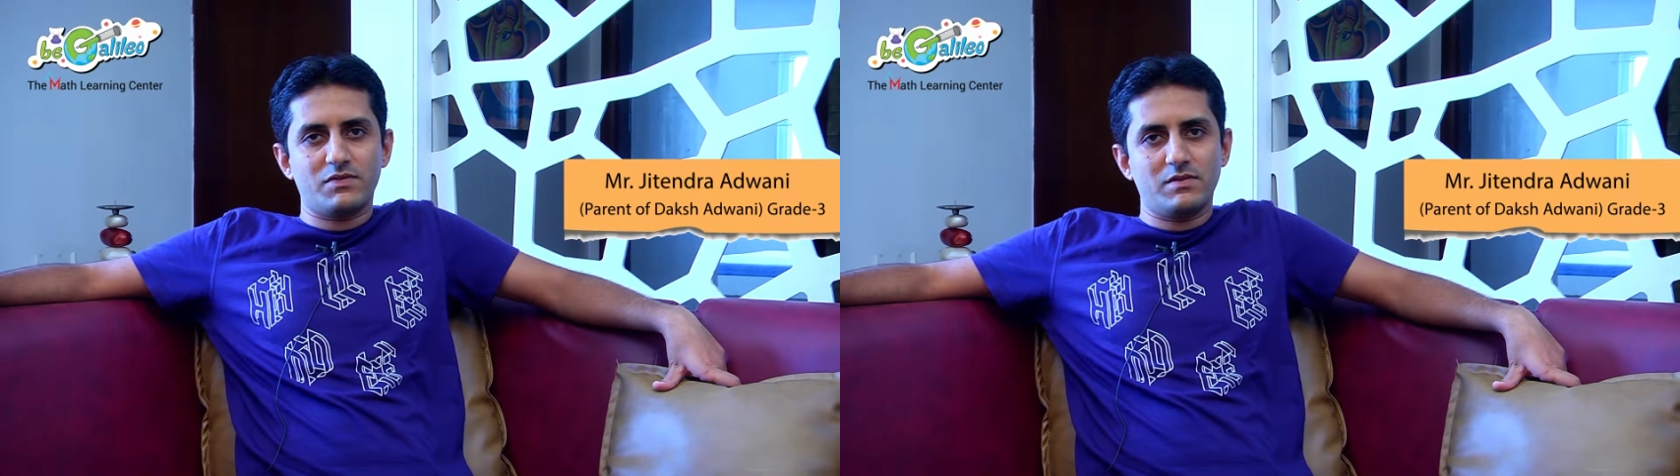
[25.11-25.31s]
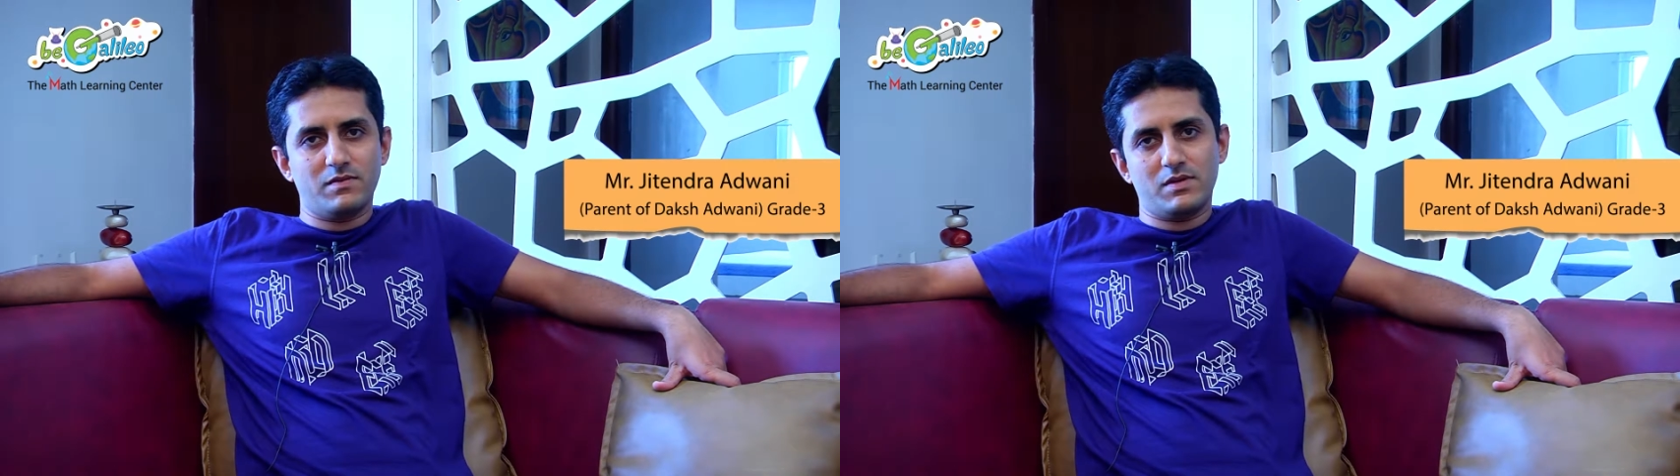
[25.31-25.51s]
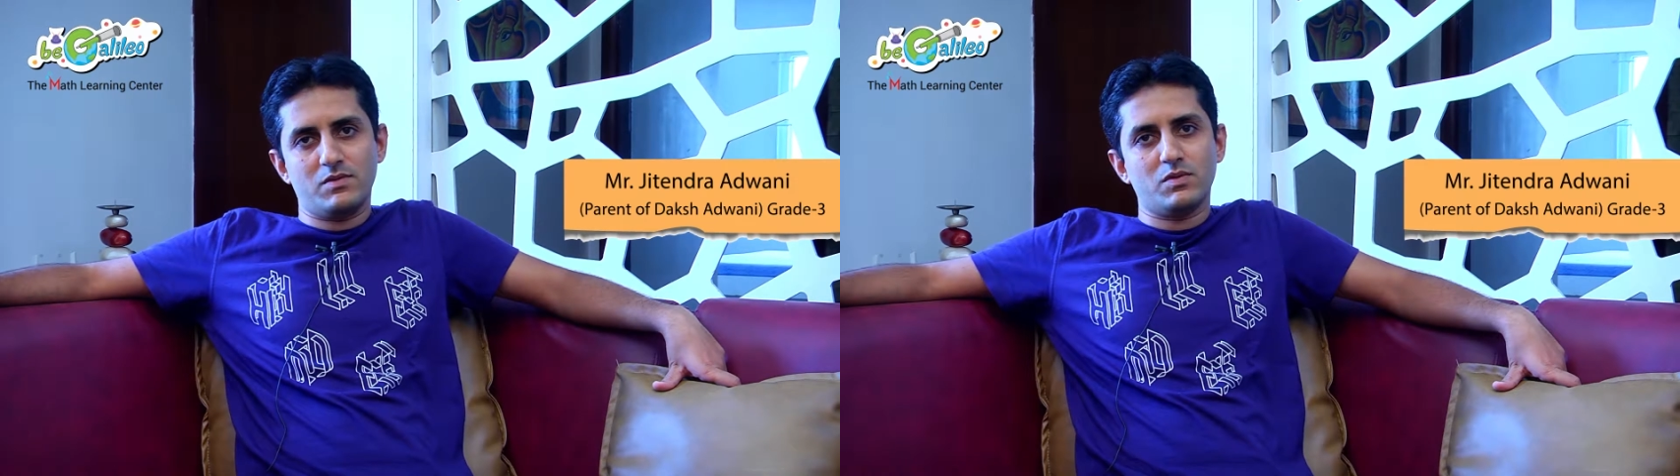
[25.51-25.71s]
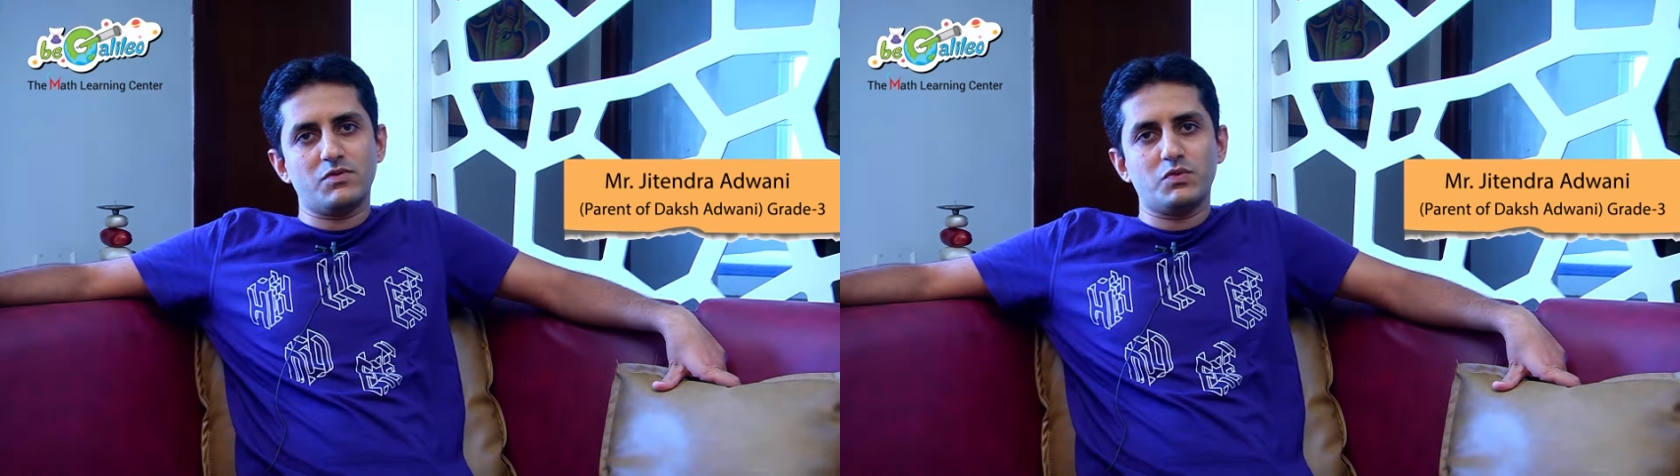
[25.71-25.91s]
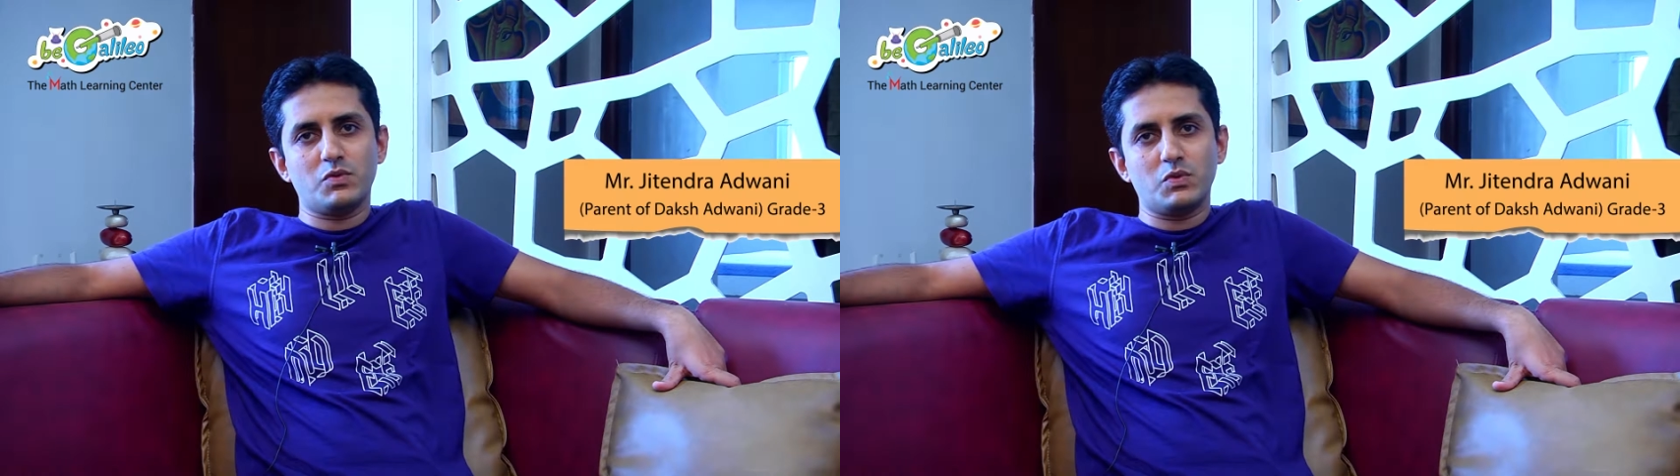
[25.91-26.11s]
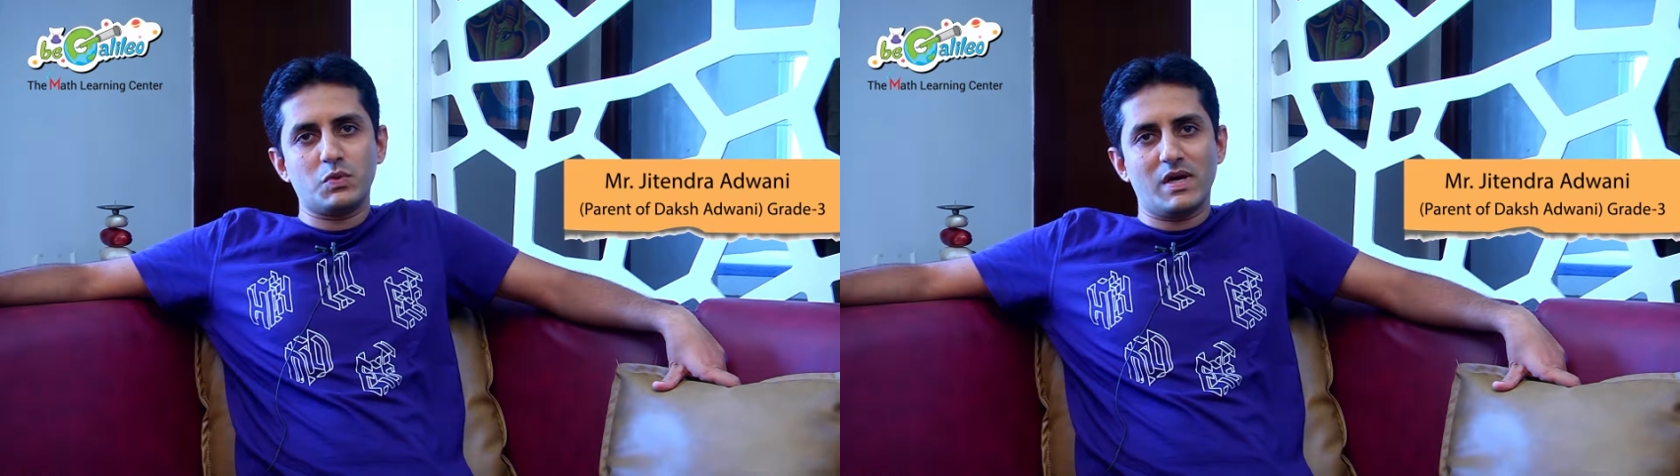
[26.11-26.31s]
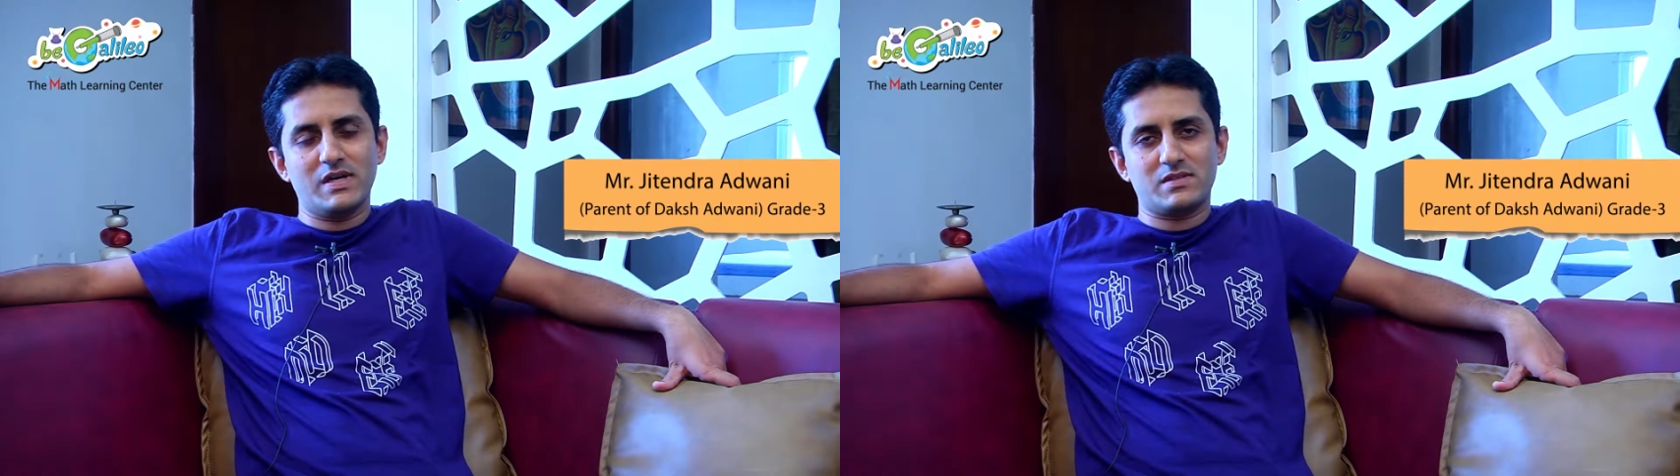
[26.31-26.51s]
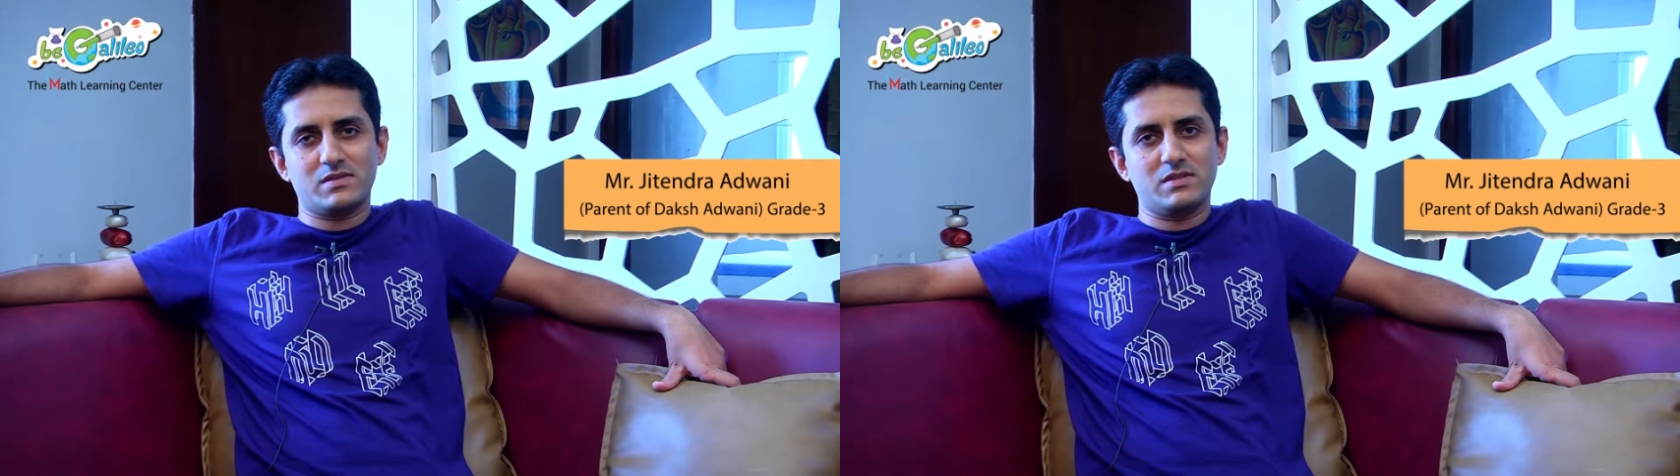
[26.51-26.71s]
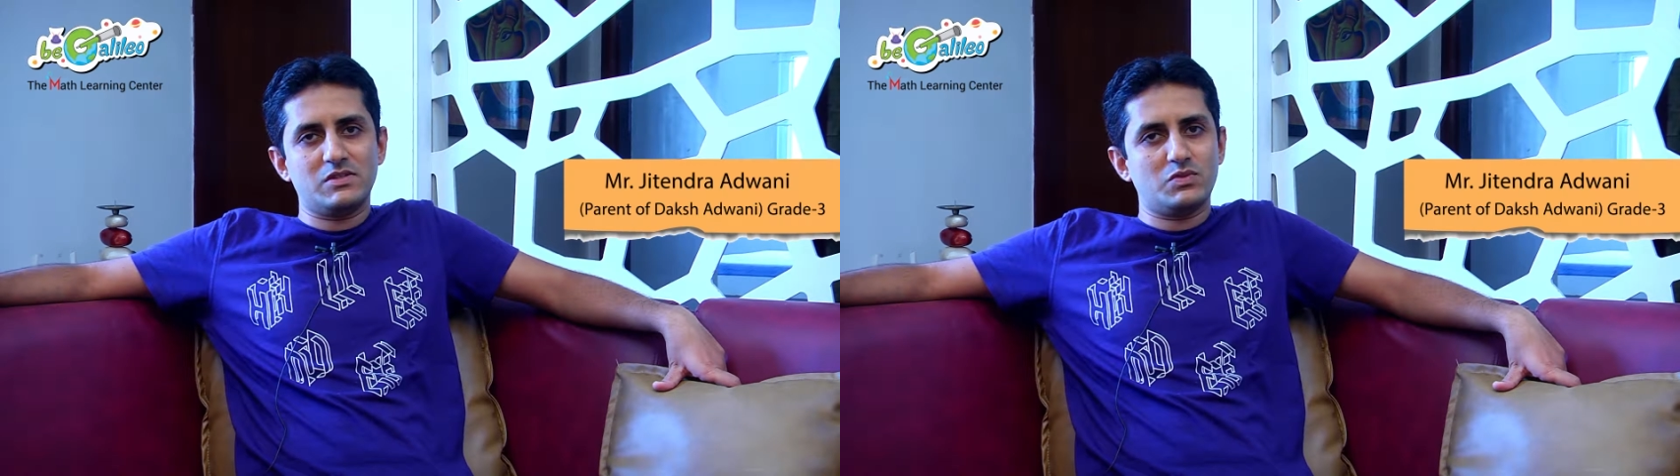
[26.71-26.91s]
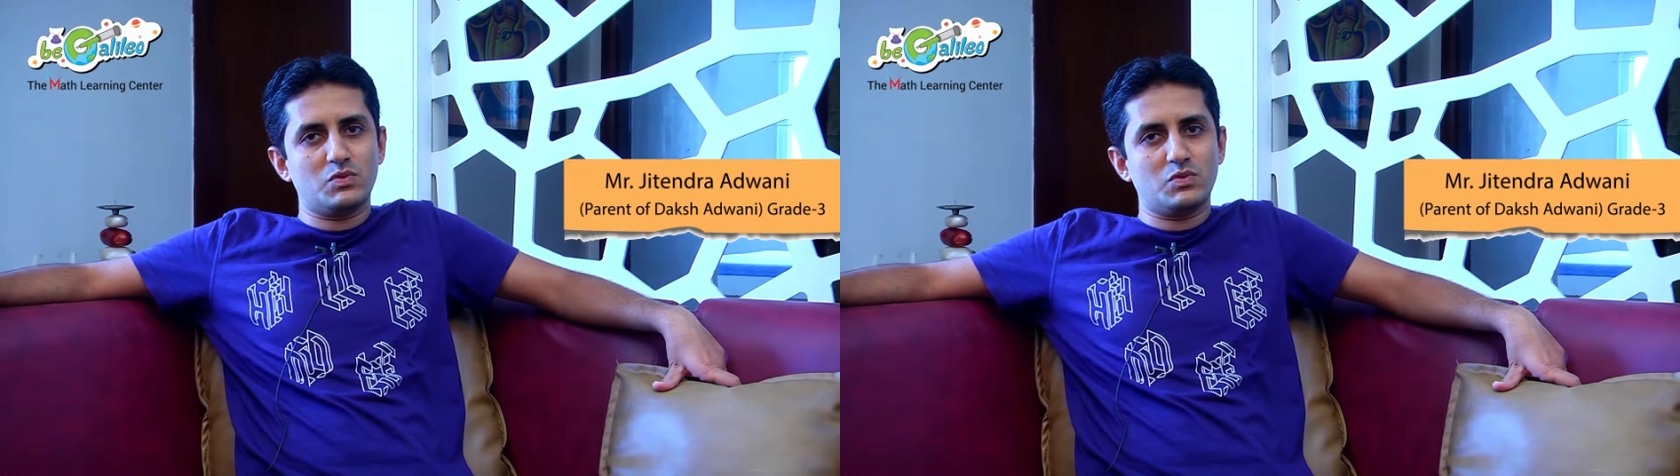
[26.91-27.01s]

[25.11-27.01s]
Even, you know, if you go to higher studies,